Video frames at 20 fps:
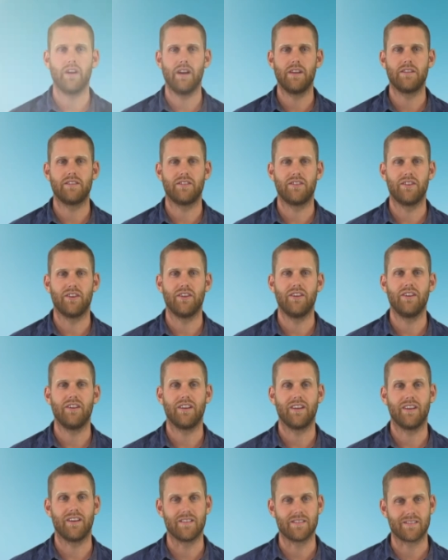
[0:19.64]
need to do
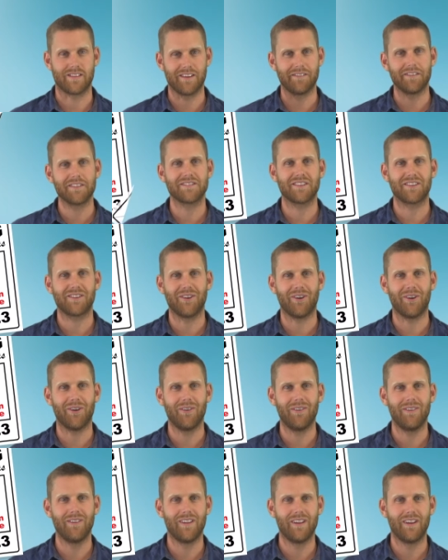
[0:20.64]
is give us a
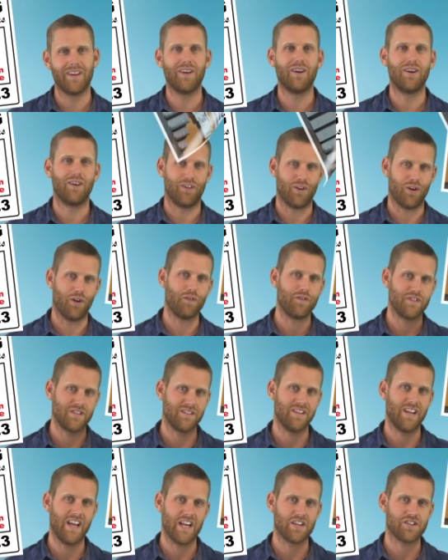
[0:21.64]
call or
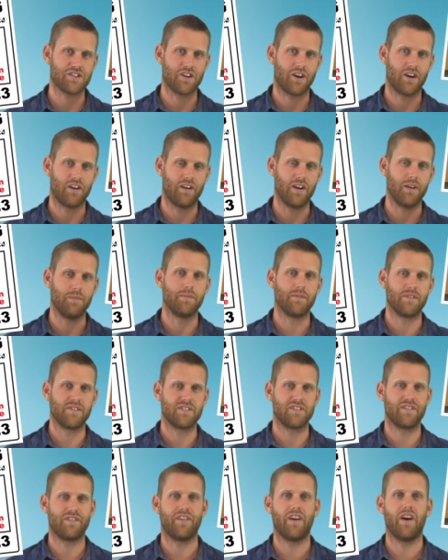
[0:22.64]
visit our showroom
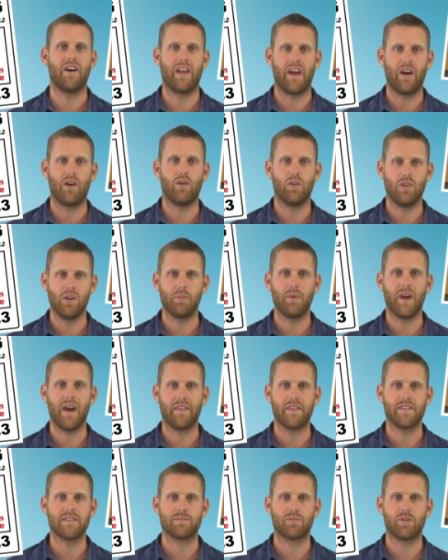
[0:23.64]
to find out all
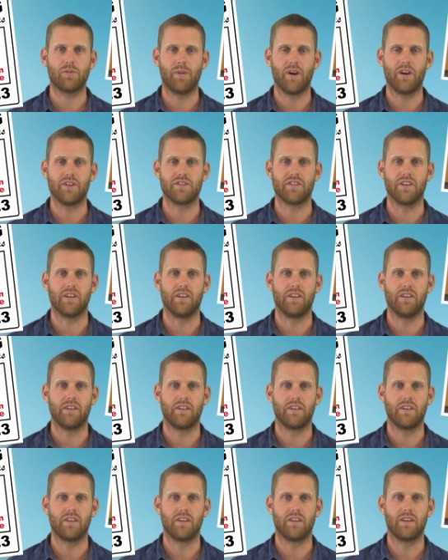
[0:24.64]
about this promotion.
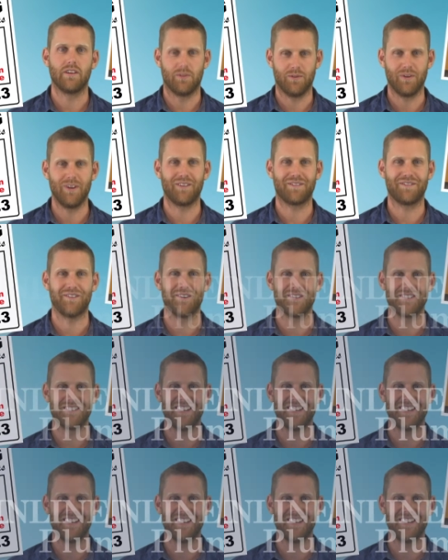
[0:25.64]
We look forward